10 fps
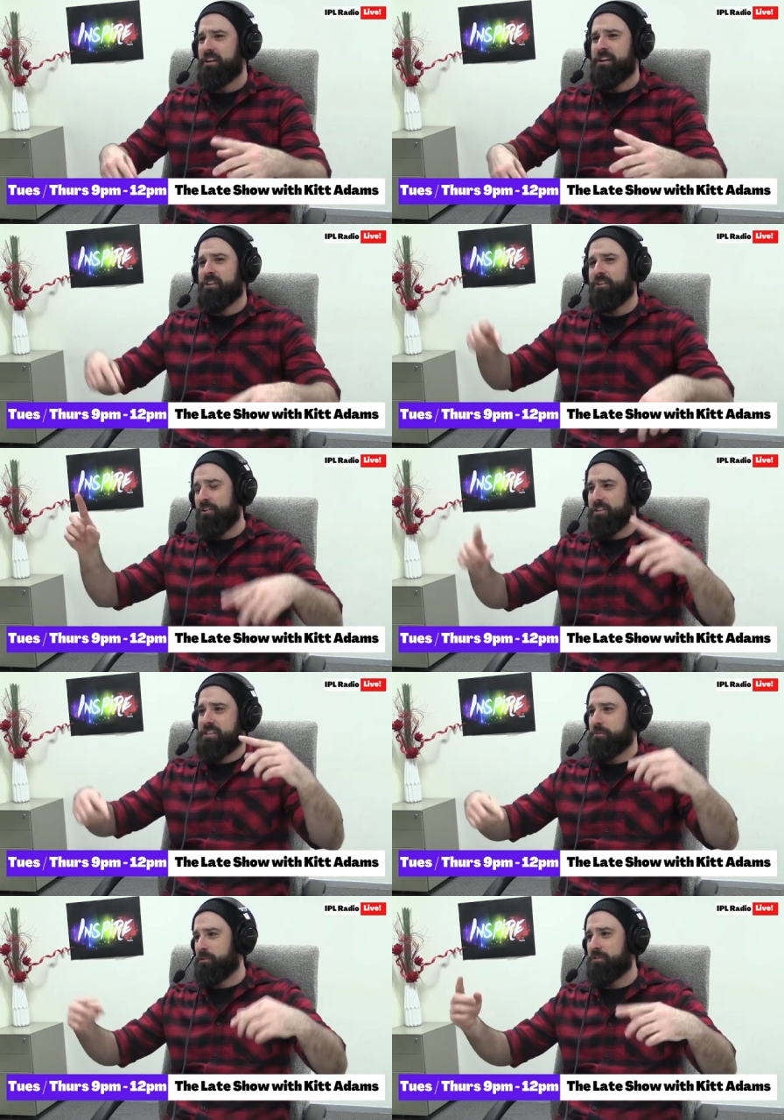there's some
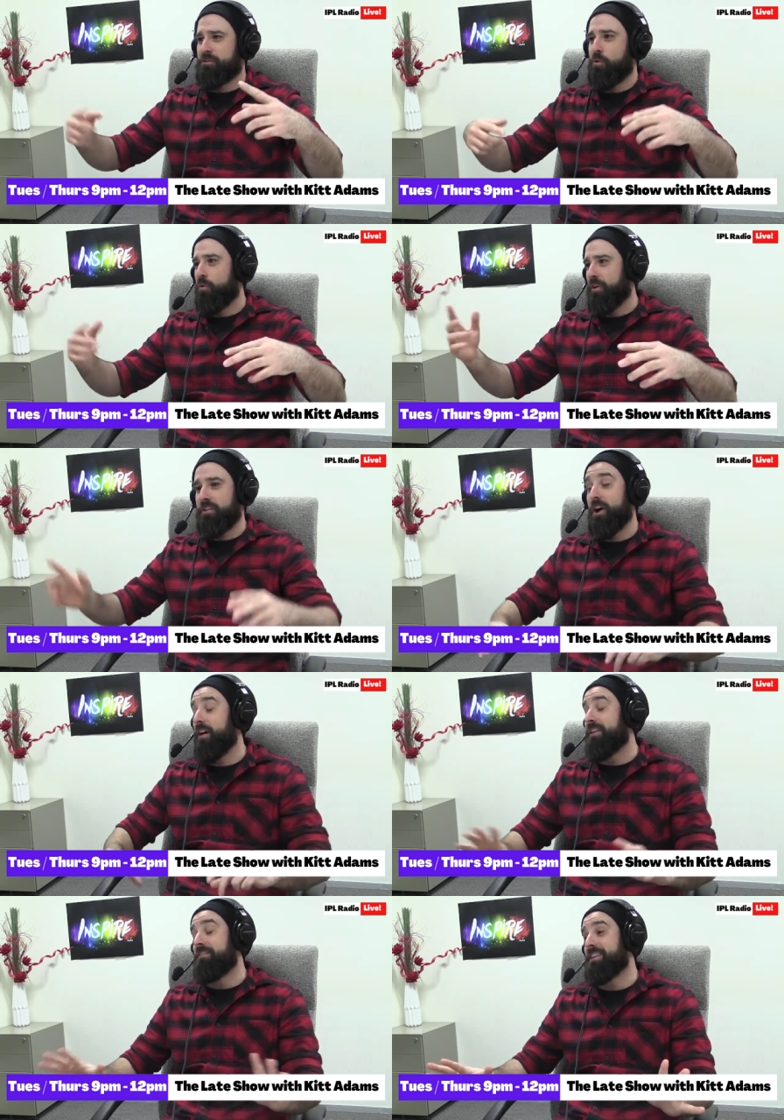sort of scoring thing. I've
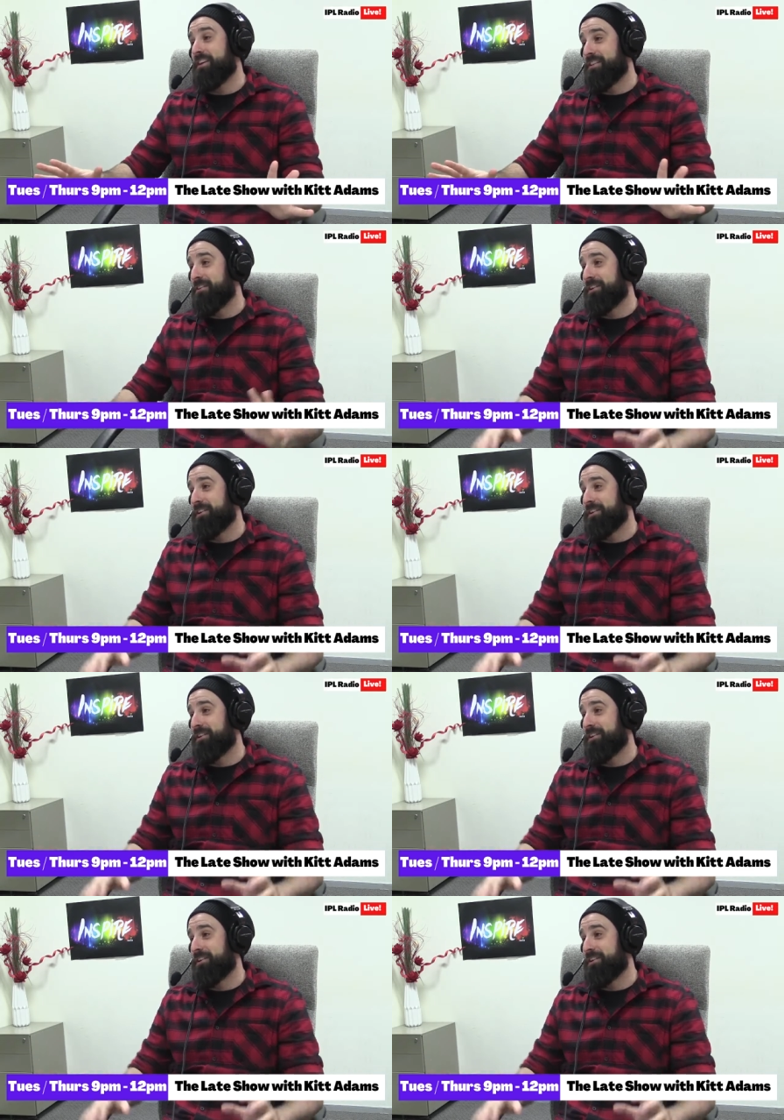never done the online